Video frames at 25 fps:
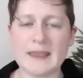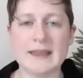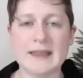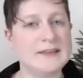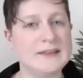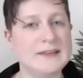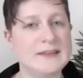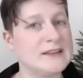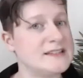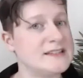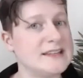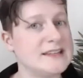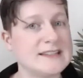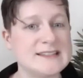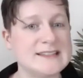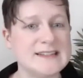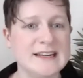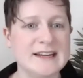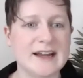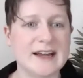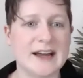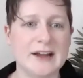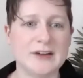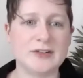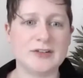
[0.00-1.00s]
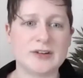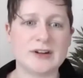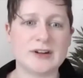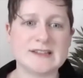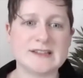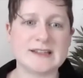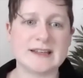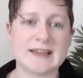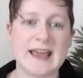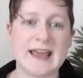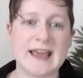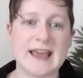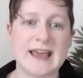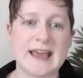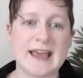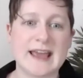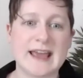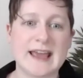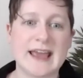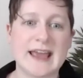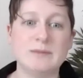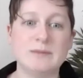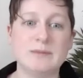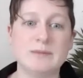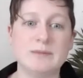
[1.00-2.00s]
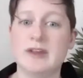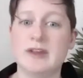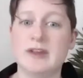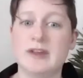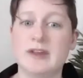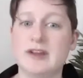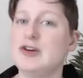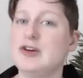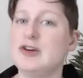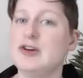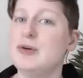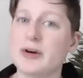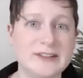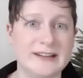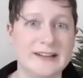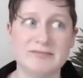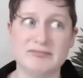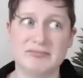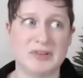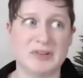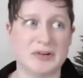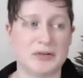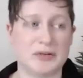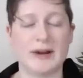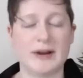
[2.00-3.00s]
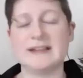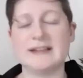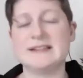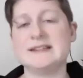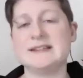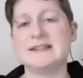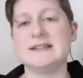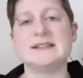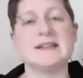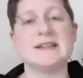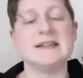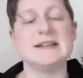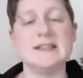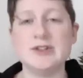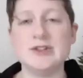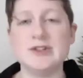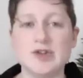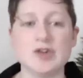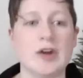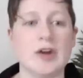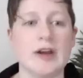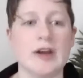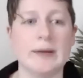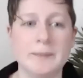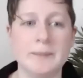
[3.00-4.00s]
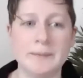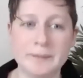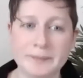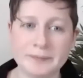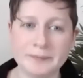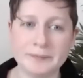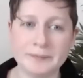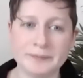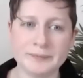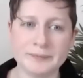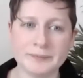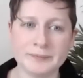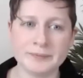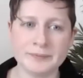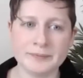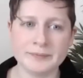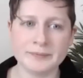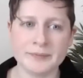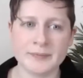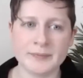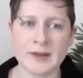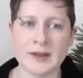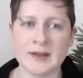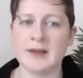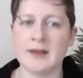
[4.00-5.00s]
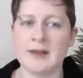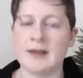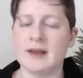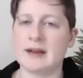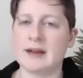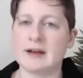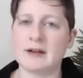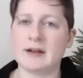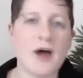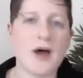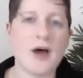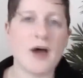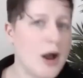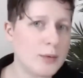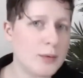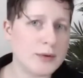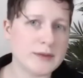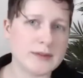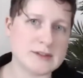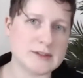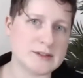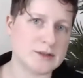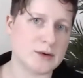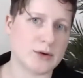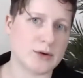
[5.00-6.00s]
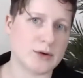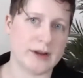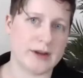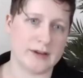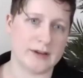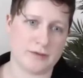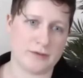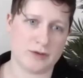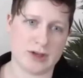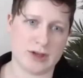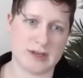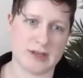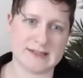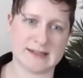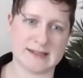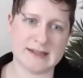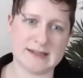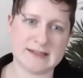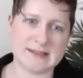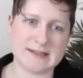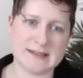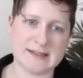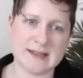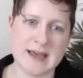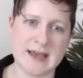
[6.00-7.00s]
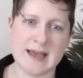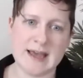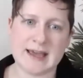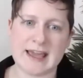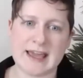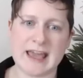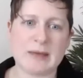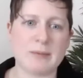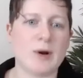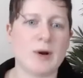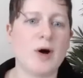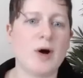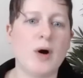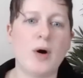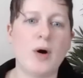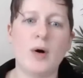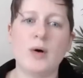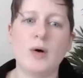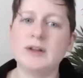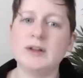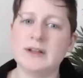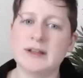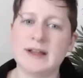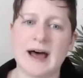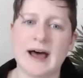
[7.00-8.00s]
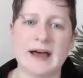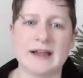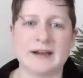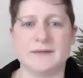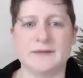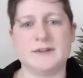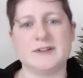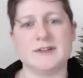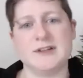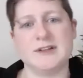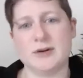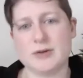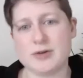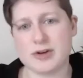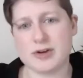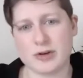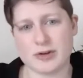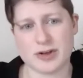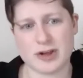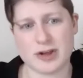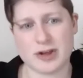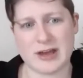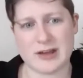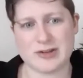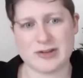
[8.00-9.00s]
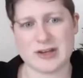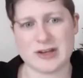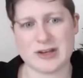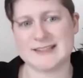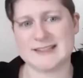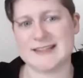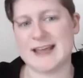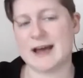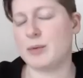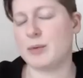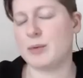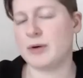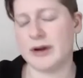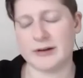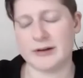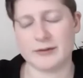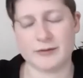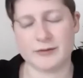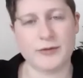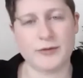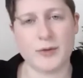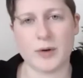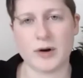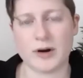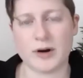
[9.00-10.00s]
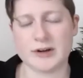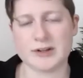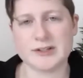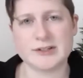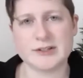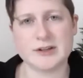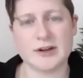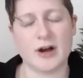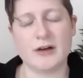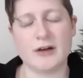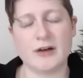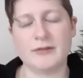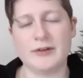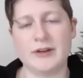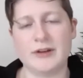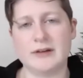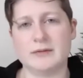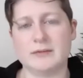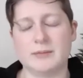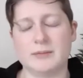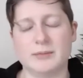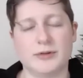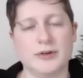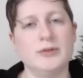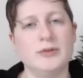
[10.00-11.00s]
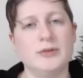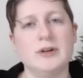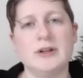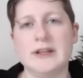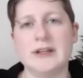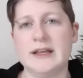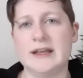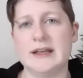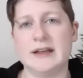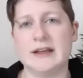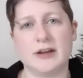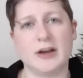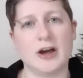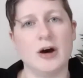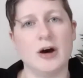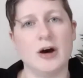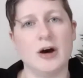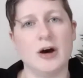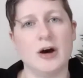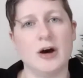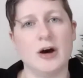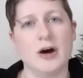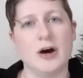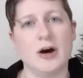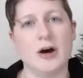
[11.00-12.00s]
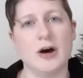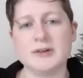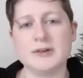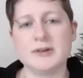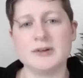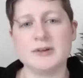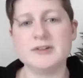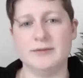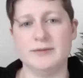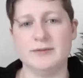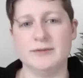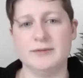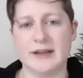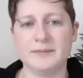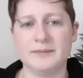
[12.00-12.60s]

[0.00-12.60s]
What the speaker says: In the 1600s, it came to the New World, and the rest is history. And along with the story of Jesus came a whole lot of social changes that were enforced, often brutally and coercively.